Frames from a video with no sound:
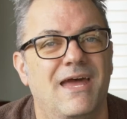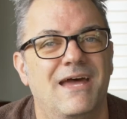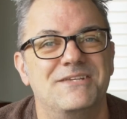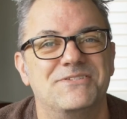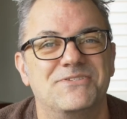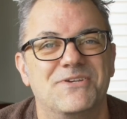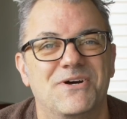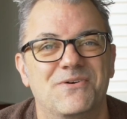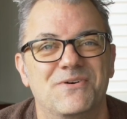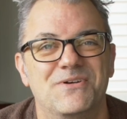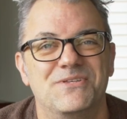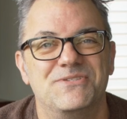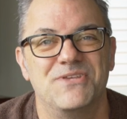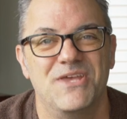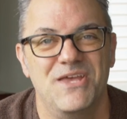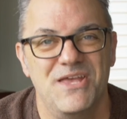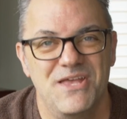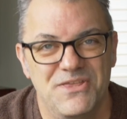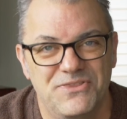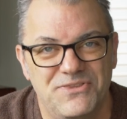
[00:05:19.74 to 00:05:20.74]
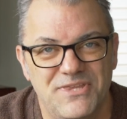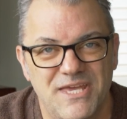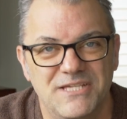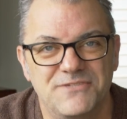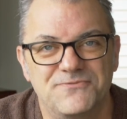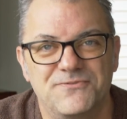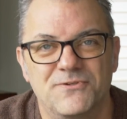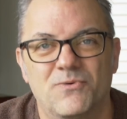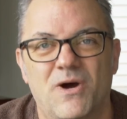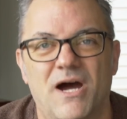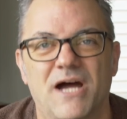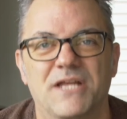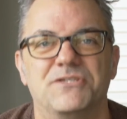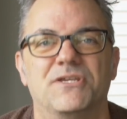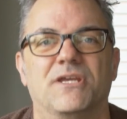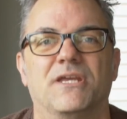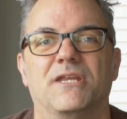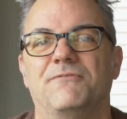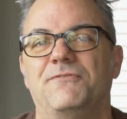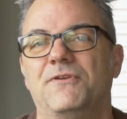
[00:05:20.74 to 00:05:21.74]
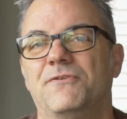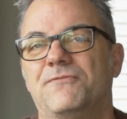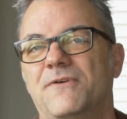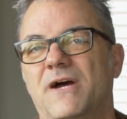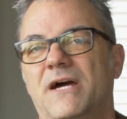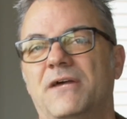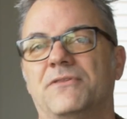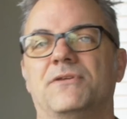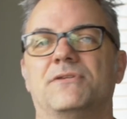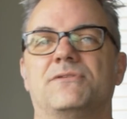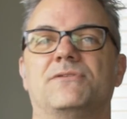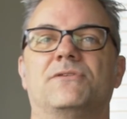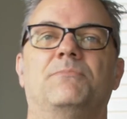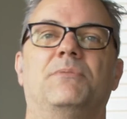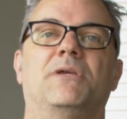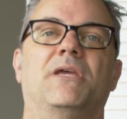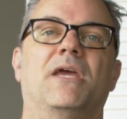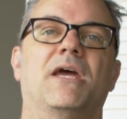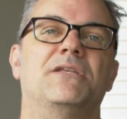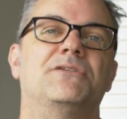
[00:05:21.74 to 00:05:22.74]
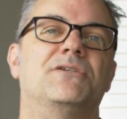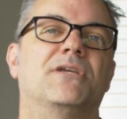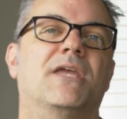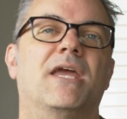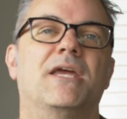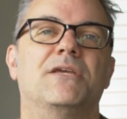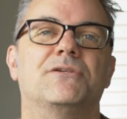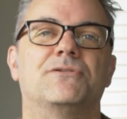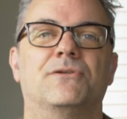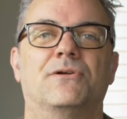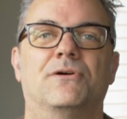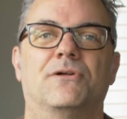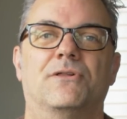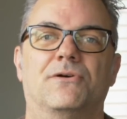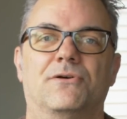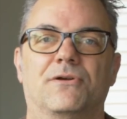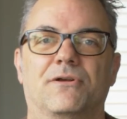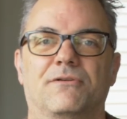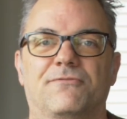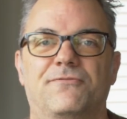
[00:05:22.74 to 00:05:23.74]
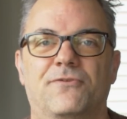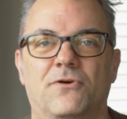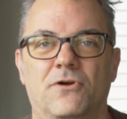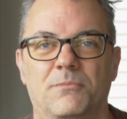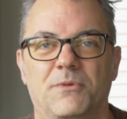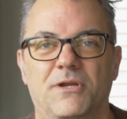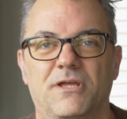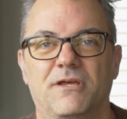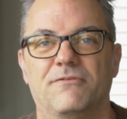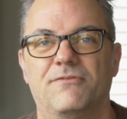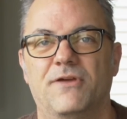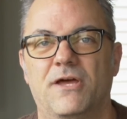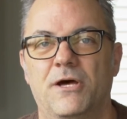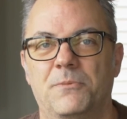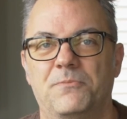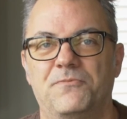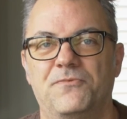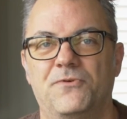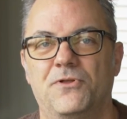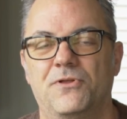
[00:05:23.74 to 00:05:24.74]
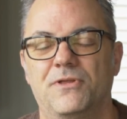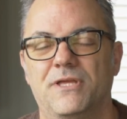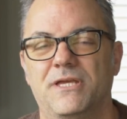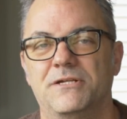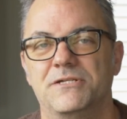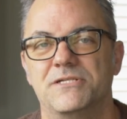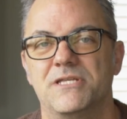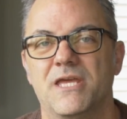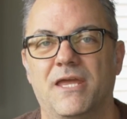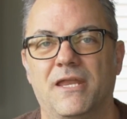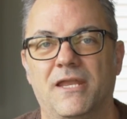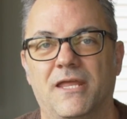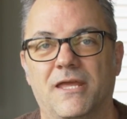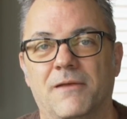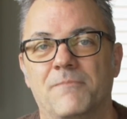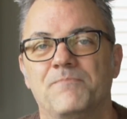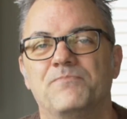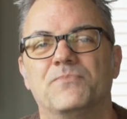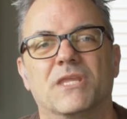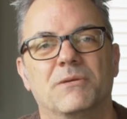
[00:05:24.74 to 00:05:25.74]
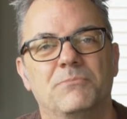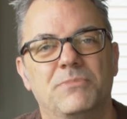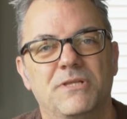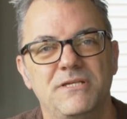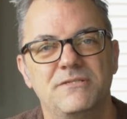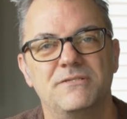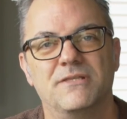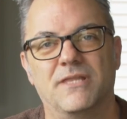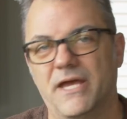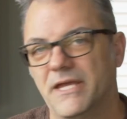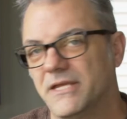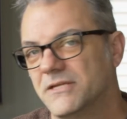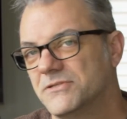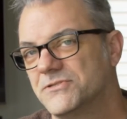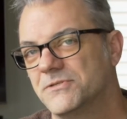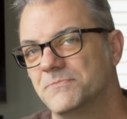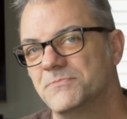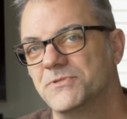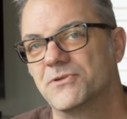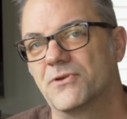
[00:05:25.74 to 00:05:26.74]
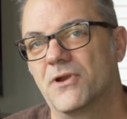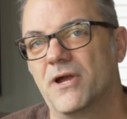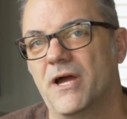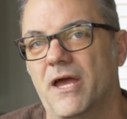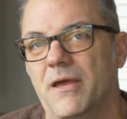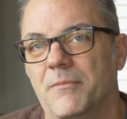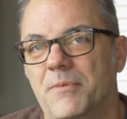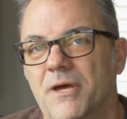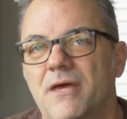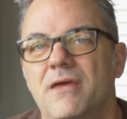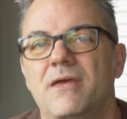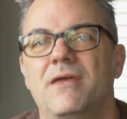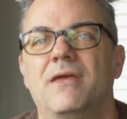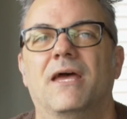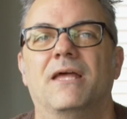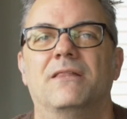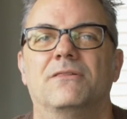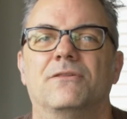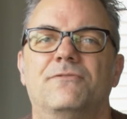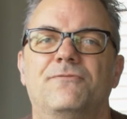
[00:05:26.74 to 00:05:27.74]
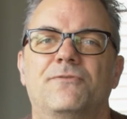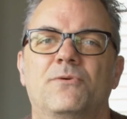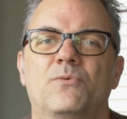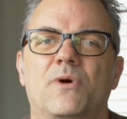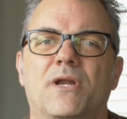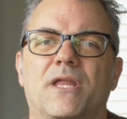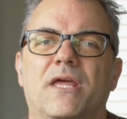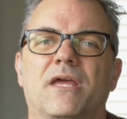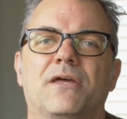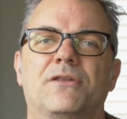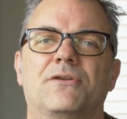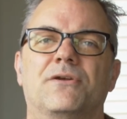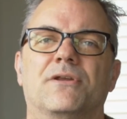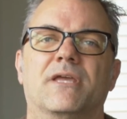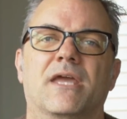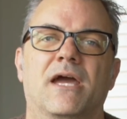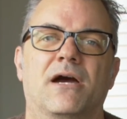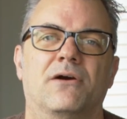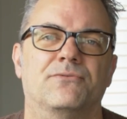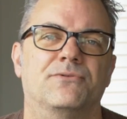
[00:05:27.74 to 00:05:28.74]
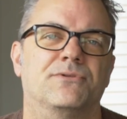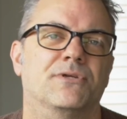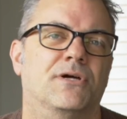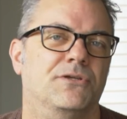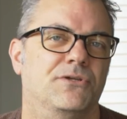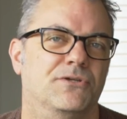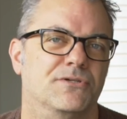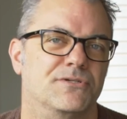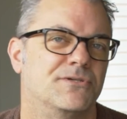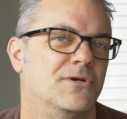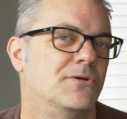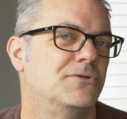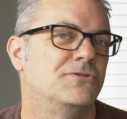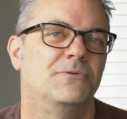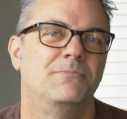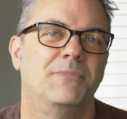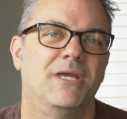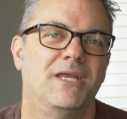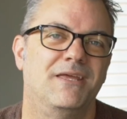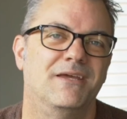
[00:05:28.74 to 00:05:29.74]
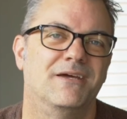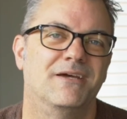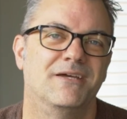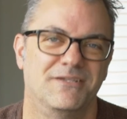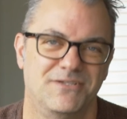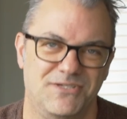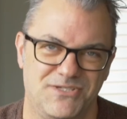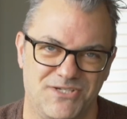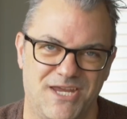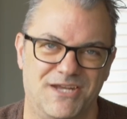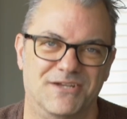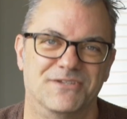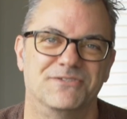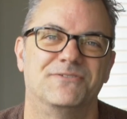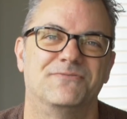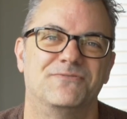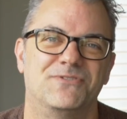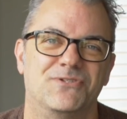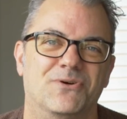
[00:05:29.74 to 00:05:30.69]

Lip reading: As always, thanks for watching, and if you found this to be educational or informative, helpful, entertaining, please like and subscribe, and look for 1-800-ACCOUNTANT on your social media channels of